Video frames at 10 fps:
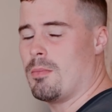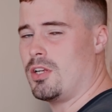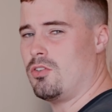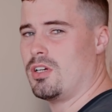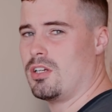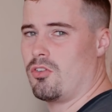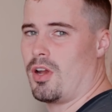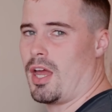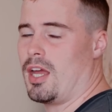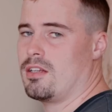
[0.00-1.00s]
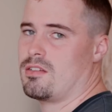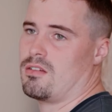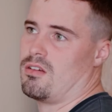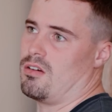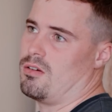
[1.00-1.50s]
But you can create,
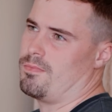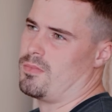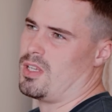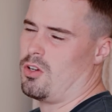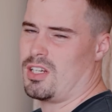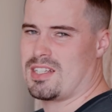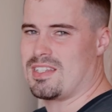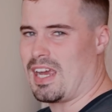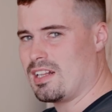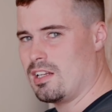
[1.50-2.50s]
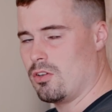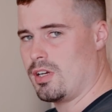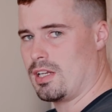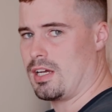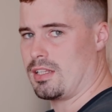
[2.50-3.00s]
um, not exactly
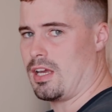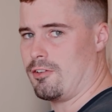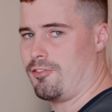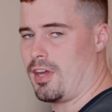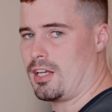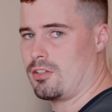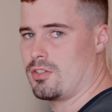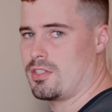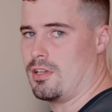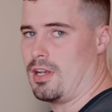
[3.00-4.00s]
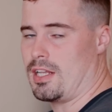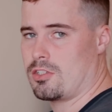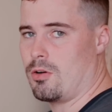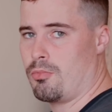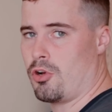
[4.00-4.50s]
looking like that effect because the
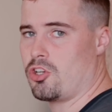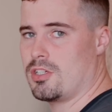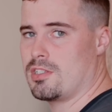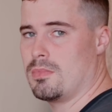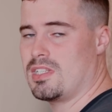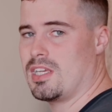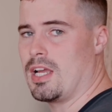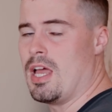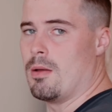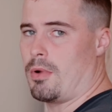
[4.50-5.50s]
lens compression is missing,